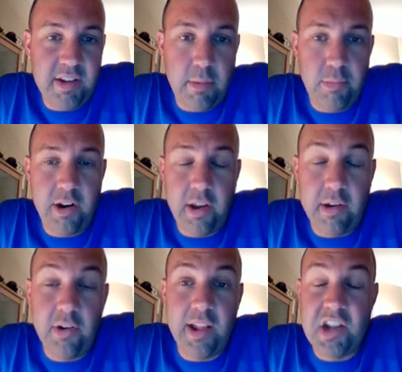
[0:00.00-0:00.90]
we'll place them
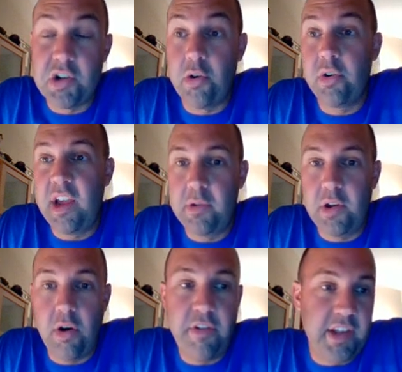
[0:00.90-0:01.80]
in chronological order as we
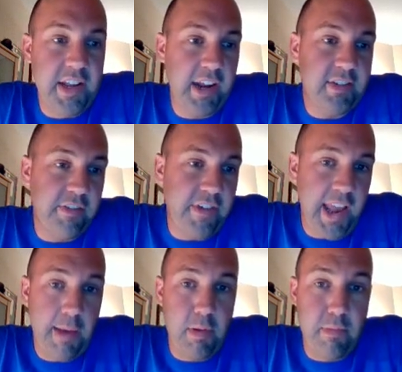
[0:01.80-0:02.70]
go. If the next
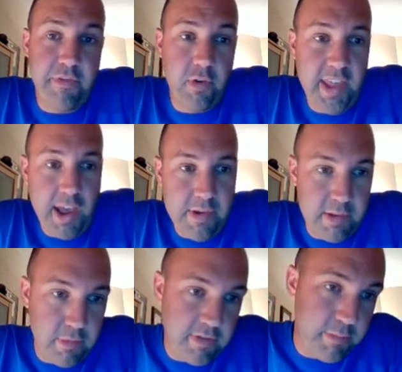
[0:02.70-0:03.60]
event happened before that, we
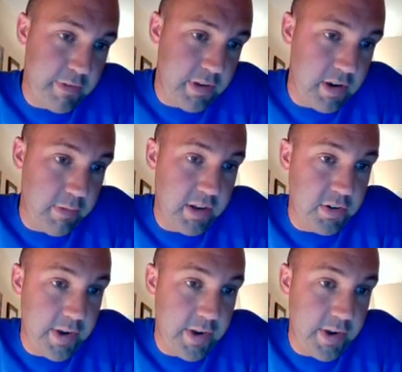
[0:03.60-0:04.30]
can move it. We